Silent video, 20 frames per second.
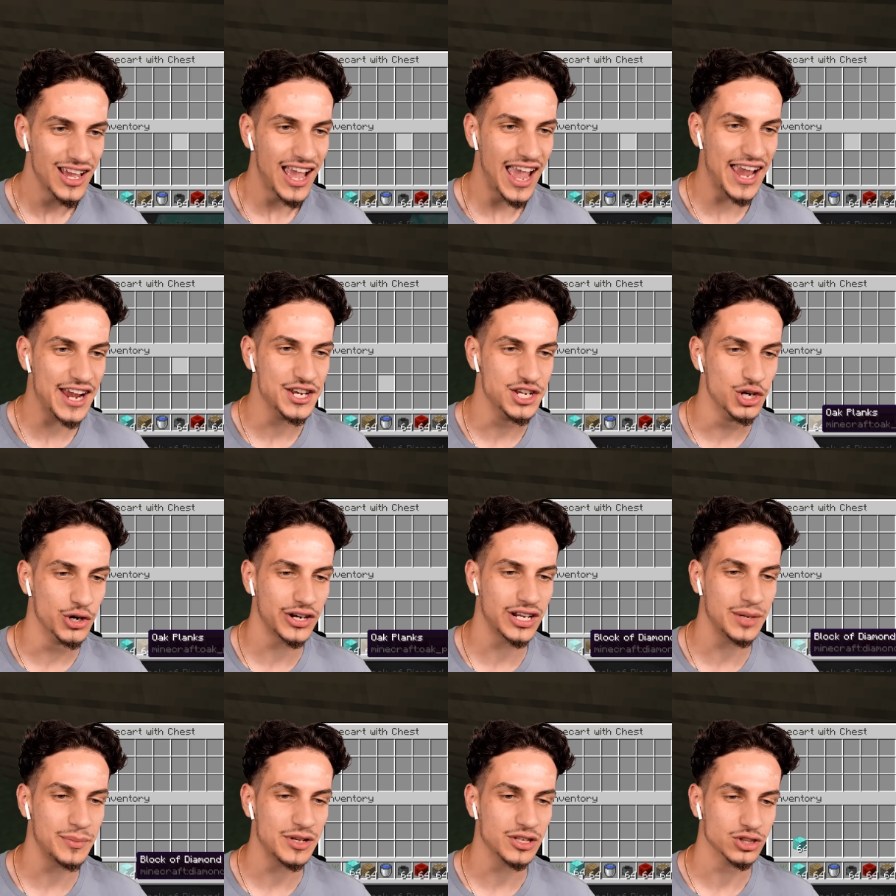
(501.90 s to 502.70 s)
and you're
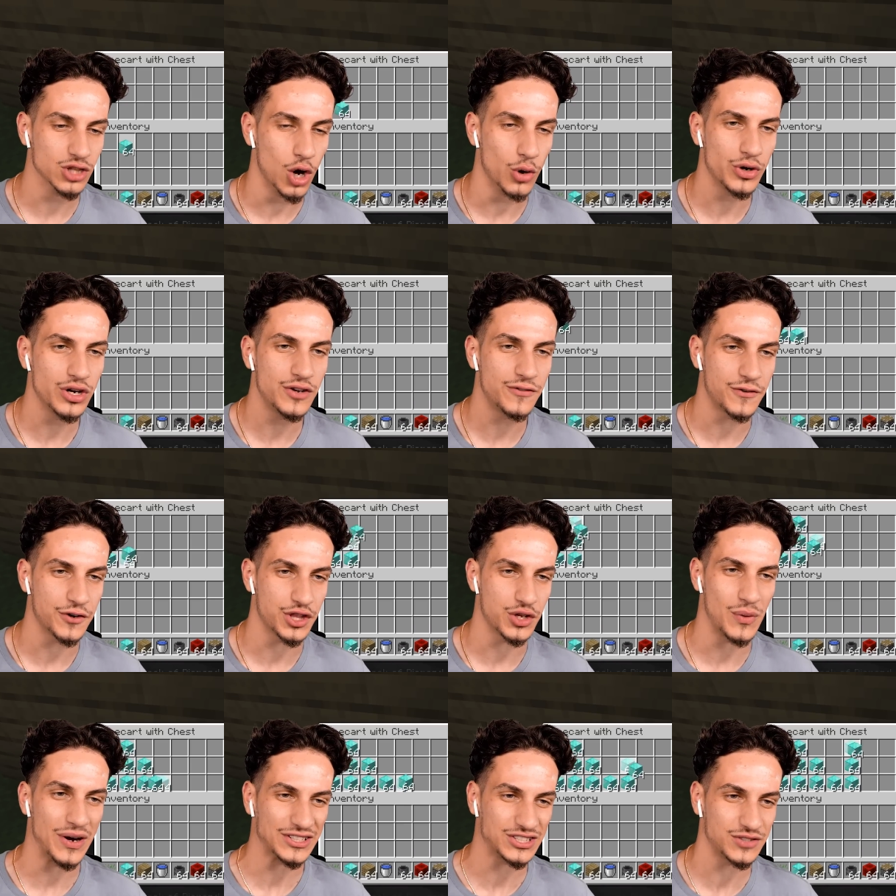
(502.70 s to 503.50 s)
going to be loaded for the
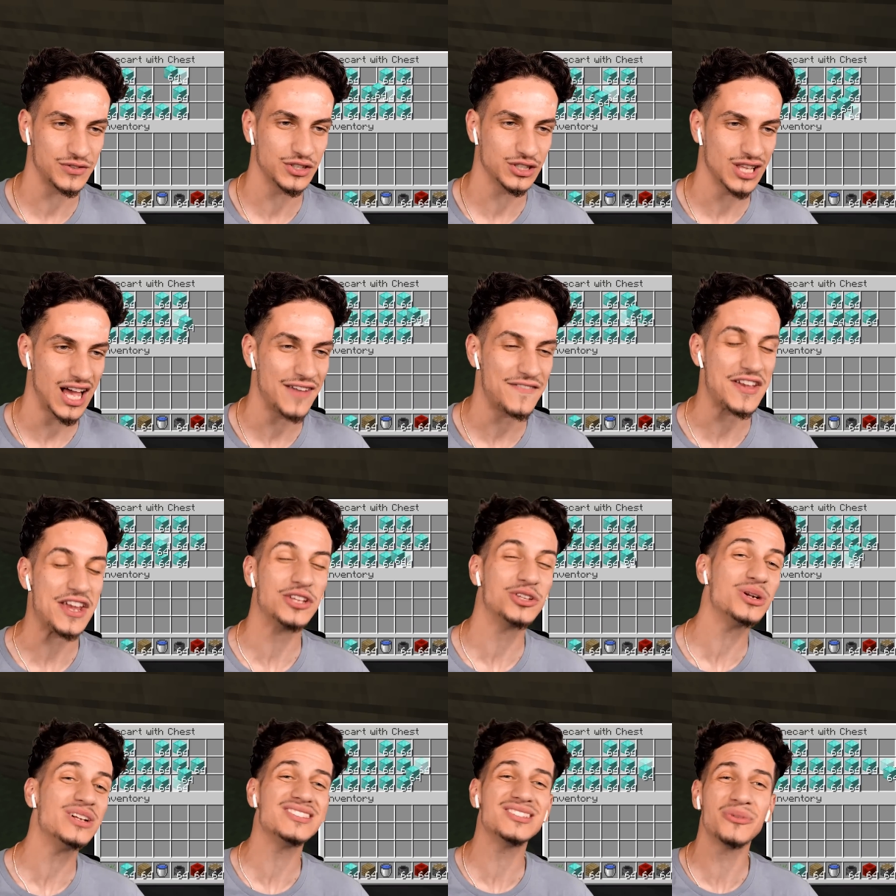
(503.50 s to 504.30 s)
rest of your life. And you
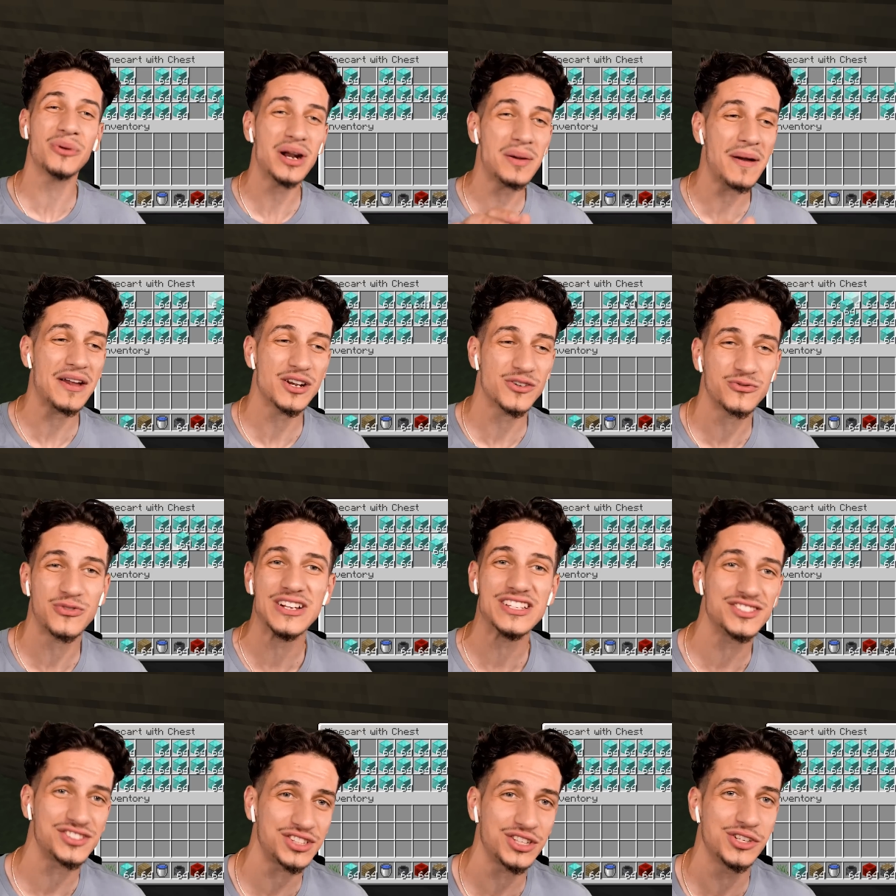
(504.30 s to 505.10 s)
don't have to worry about your
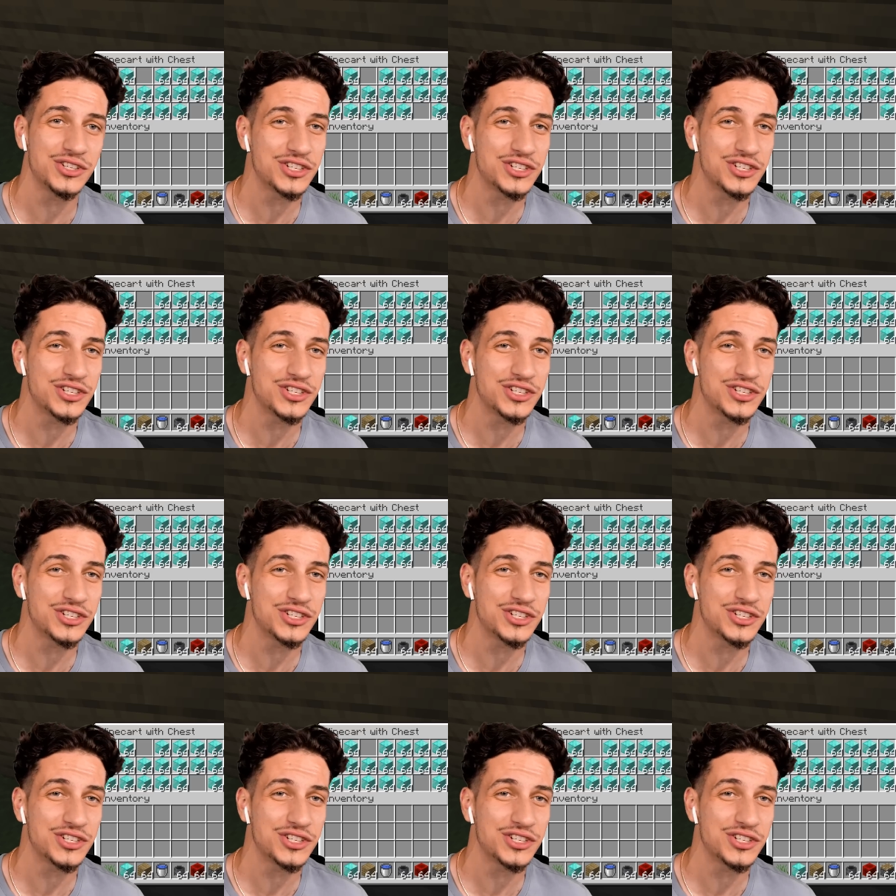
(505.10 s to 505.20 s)
friends stealing your